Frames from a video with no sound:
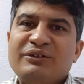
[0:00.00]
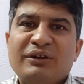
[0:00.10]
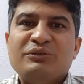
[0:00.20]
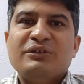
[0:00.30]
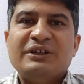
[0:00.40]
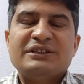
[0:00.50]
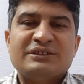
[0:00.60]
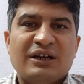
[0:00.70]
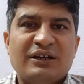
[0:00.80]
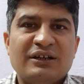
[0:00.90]
you have to
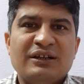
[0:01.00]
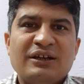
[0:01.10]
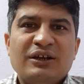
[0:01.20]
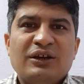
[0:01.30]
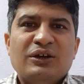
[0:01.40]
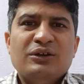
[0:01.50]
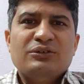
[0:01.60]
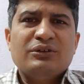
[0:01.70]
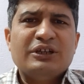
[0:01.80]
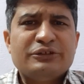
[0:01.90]
restart it.
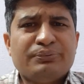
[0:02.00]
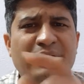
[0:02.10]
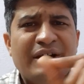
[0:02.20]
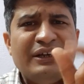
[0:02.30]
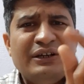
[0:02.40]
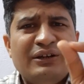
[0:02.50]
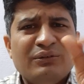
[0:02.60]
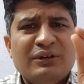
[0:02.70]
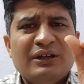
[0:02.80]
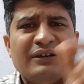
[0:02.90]
So it is fine
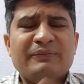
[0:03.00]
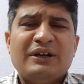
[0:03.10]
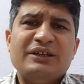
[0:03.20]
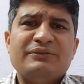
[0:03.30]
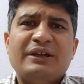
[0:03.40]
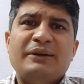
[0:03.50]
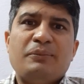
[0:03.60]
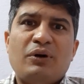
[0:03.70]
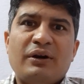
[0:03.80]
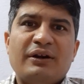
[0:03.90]
tuning that is very
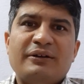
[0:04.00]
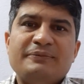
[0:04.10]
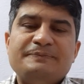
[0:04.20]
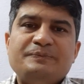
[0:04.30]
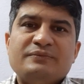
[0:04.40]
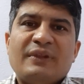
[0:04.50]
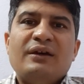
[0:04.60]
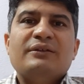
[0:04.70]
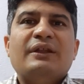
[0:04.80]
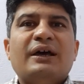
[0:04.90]
important.
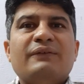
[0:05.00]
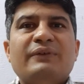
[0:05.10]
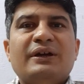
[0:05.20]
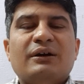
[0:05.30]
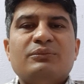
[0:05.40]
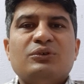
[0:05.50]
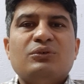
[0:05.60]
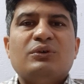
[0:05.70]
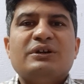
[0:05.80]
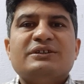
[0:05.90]
Then we come to
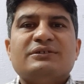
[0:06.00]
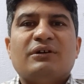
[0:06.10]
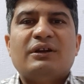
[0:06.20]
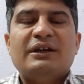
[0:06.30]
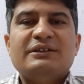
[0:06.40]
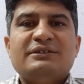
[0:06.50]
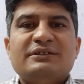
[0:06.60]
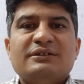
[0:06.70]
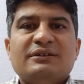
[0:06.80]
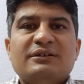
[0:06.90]
what is known as
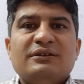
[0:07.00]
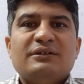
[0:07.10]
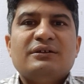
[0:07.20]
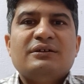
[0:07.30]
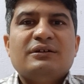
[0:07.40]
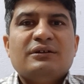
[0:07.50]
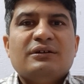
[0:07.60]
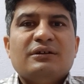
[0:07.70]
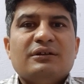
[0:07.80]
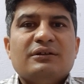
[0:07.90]

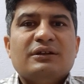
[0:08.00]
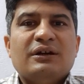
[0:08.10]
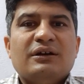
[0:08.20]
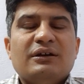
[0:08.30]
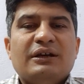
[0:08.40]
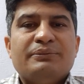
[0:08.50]
the